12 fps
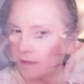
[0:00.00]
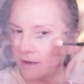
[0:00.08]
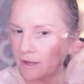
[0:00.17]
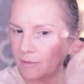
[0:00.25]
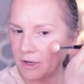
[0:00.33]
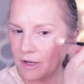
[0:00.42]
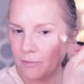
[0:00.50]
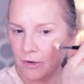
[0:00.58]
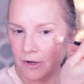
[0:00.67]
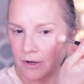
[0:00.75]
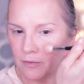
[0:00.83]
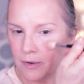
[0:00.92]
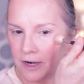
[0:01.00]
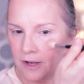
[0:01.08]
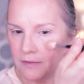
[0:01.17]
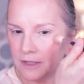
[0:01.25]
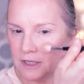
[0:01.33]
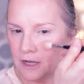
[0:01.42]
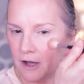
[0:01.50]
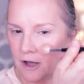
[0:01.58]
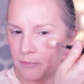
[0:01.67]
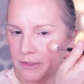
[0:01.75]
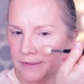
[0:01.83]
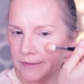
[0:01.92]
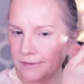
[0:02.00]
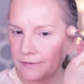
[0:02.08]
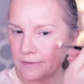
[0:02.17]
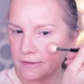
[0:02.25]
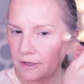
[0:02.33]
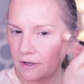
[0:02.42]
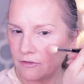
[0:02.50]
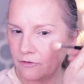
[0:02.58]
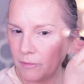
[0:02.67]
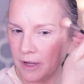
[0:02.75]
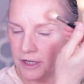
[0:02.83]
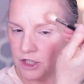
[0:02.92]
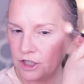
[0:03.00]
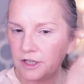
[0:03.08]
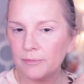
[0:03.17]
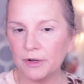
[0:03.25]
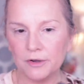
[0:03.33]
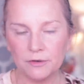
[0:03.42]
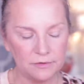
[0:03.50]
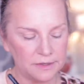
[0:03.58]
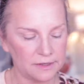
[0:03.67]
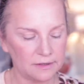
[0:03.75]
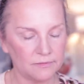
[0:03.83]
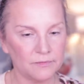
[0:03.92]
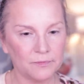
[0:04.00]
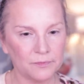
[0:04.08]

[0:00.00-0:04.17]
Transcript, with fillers: And I'm going to put it right on the tops of my cheekbones,